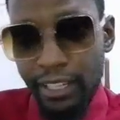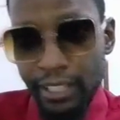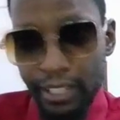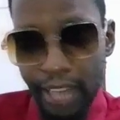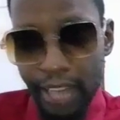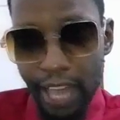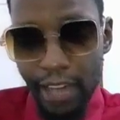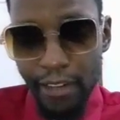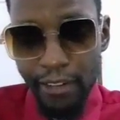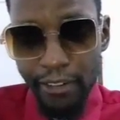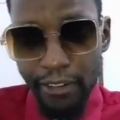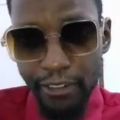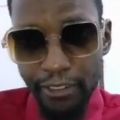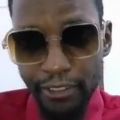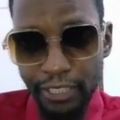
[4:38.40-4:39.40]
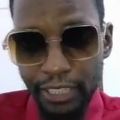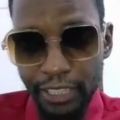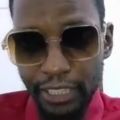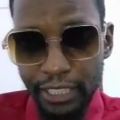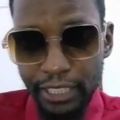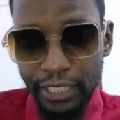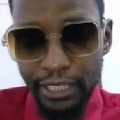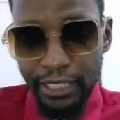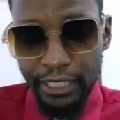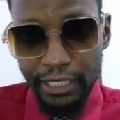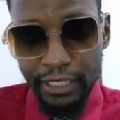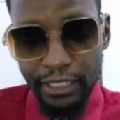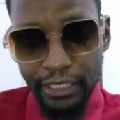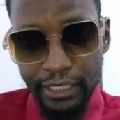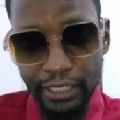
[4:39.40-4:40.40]
Now, the
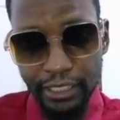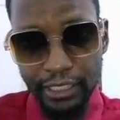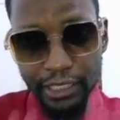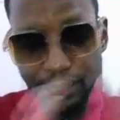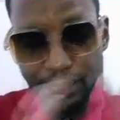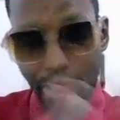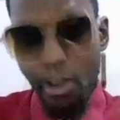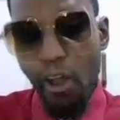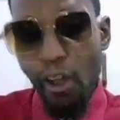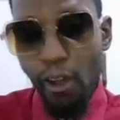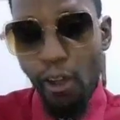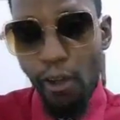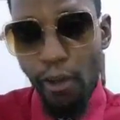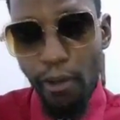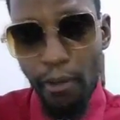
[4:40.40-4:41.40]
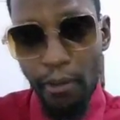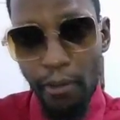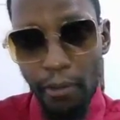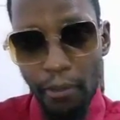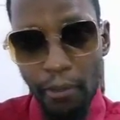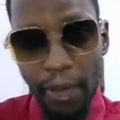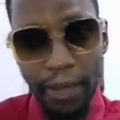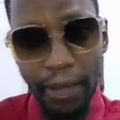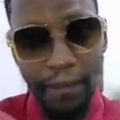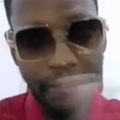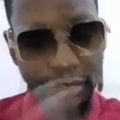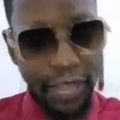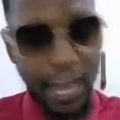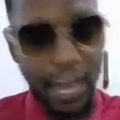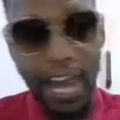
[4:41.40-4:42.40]
slow but
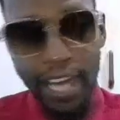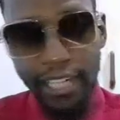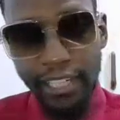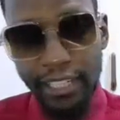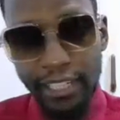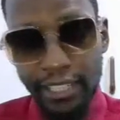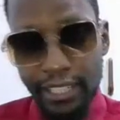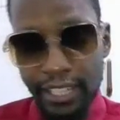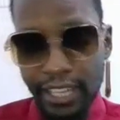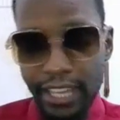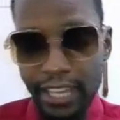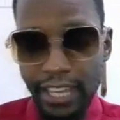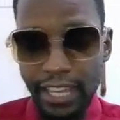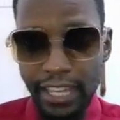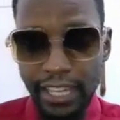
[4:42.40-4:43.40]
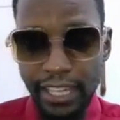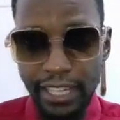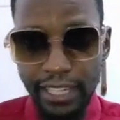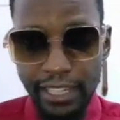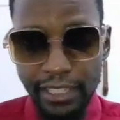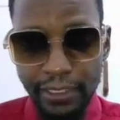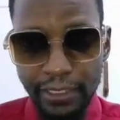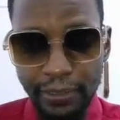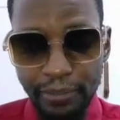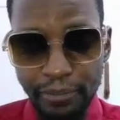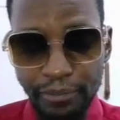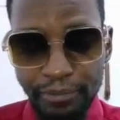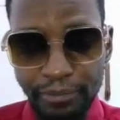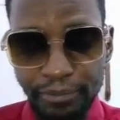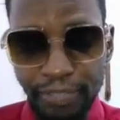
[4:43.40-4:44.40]
fun and
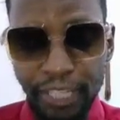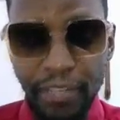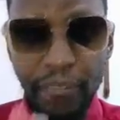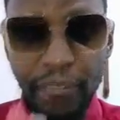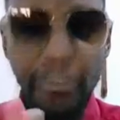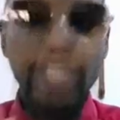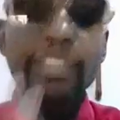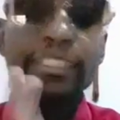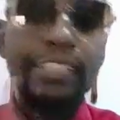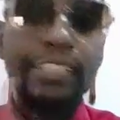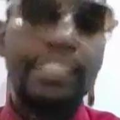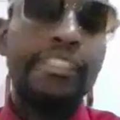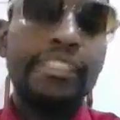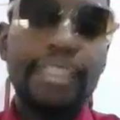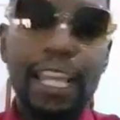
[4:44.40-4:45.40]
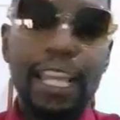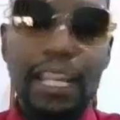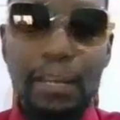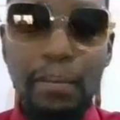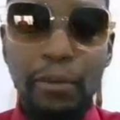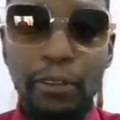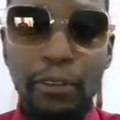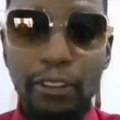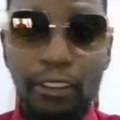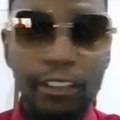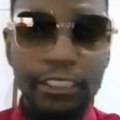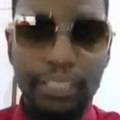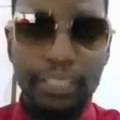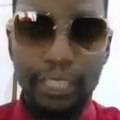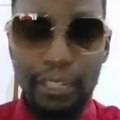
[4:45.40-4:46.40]
a really sustainable
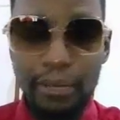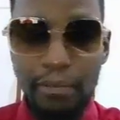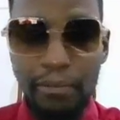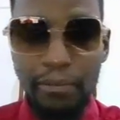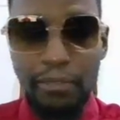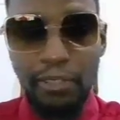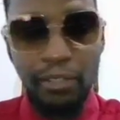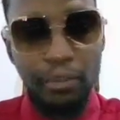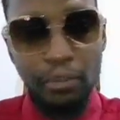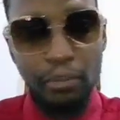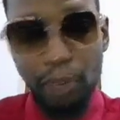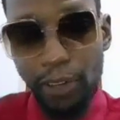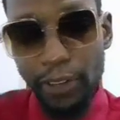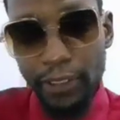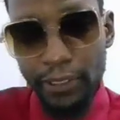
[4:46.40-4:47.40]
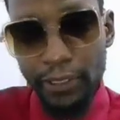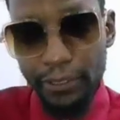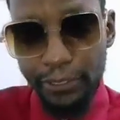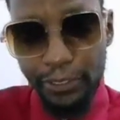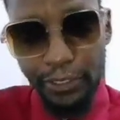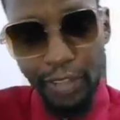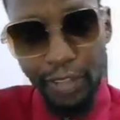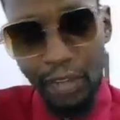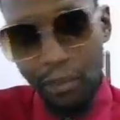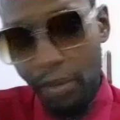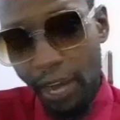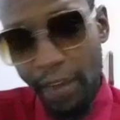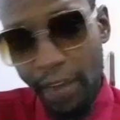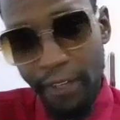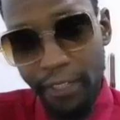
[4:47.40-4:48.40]
long-term model for
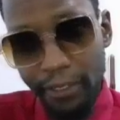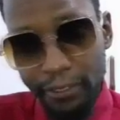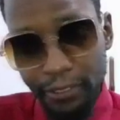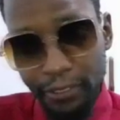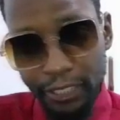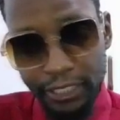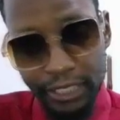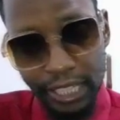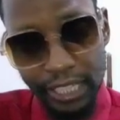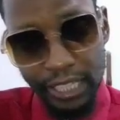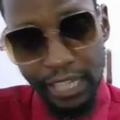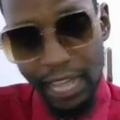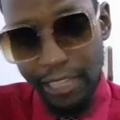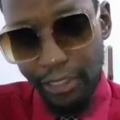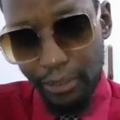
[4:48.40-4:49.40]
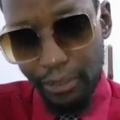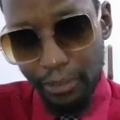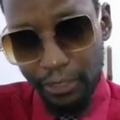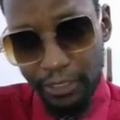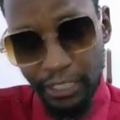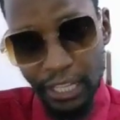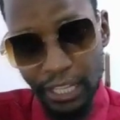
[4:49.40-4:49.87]
acquiring your first 10 customers